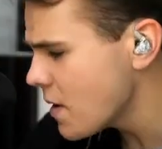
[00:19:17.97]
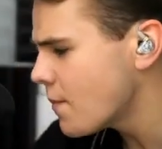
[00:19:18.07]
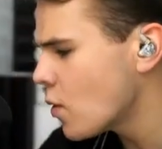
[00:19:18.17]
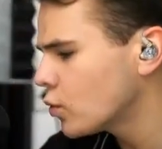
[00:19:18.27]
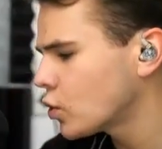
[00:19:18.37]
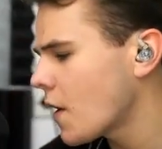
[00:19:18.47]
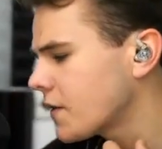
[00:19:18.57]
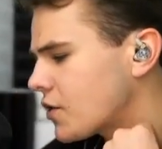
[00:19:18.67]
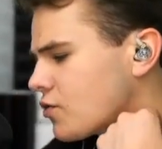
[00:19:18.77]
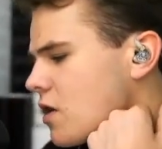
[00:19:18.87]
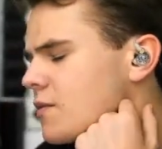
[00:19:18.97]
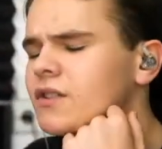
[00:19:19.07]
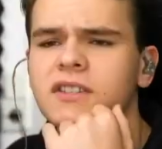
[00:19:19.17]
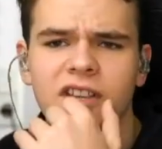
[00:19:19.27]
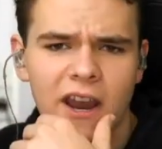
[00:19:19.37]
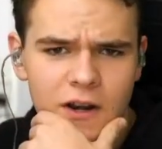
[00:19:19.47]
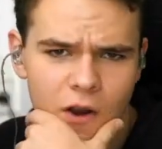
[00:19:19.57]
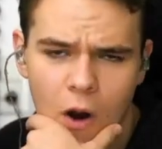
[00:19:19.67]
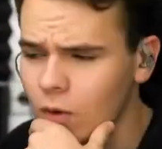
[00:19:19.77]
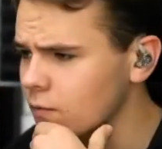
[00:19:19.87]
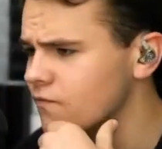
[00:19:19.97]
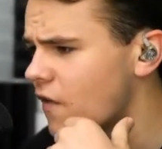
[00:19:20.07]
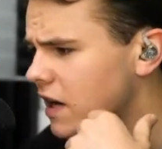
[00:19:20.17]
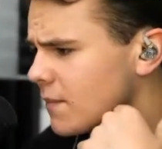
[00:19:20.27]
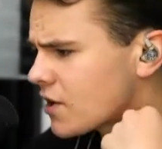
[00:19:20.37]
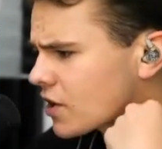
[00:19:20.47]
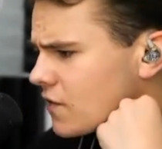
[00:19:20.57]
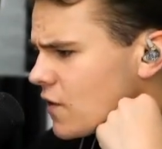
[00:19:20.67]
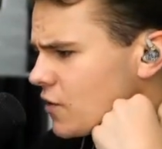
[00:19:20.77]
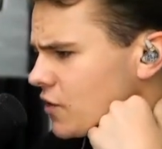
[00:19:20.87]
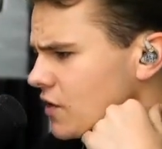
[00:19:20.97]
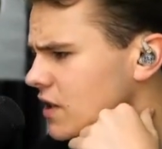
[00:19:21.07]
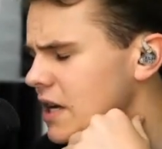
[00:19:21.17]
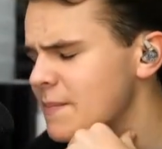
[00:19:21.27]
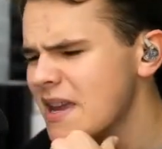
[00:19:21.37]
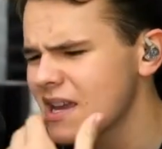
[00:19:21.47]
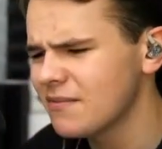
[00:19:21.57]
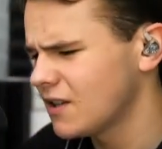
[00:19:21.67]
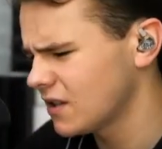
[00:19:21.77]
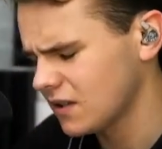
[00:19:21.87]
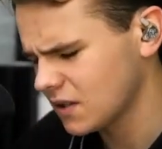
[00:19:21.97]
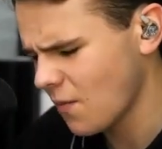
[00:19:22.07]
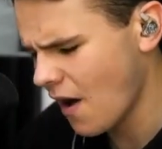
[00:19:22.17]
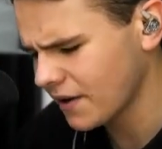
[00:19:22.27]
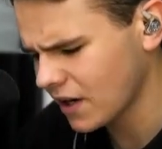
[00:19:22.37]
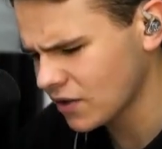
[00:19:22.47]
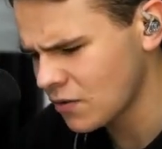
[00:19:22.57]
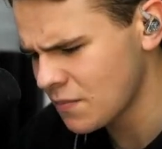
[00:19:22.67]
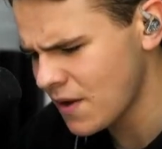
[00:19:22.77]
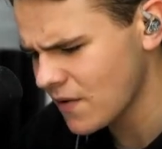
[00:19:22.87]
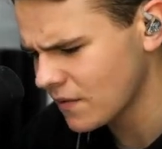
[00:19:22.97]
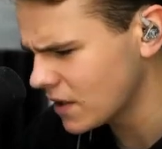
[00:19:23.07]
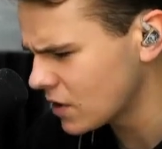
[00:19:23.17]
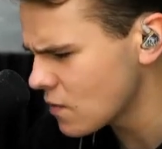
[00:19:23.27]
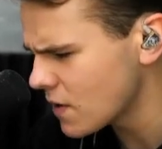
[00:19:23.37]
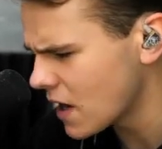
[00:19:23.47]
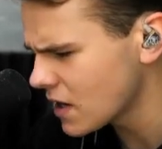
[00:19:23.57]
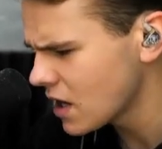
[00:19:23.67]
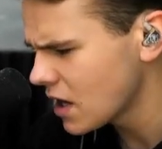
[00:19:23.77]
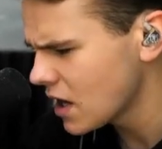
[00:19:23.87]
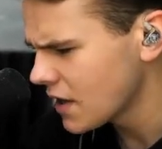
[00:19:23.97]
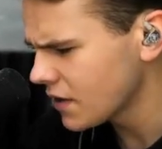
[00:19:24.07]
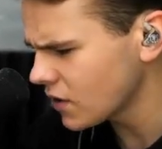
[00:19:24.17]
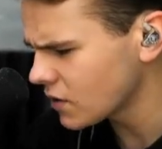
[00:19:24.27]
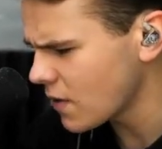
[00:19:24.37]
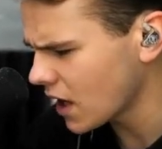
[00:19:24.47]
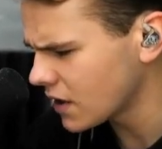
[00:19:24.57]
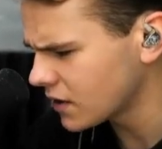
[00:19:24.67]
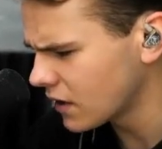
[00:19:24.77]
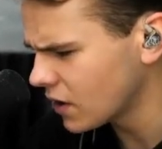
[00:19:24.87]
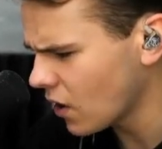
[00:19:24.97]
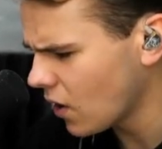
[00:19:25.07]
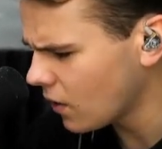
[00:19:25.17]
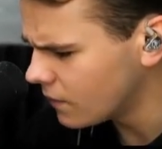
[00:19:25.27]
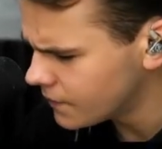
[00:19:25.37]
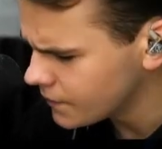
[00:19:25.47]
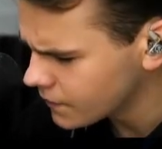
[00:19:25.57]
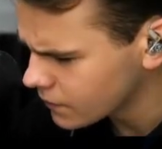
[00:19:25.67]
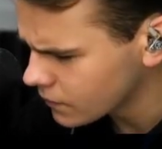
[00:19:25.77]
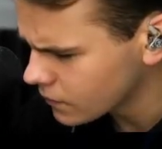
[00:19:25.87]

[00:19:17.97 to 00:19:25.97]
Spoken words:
new people joining the stream just a second ago were very much confused to see me just spawning into a B-52 plane. This doesn't make any sense at all.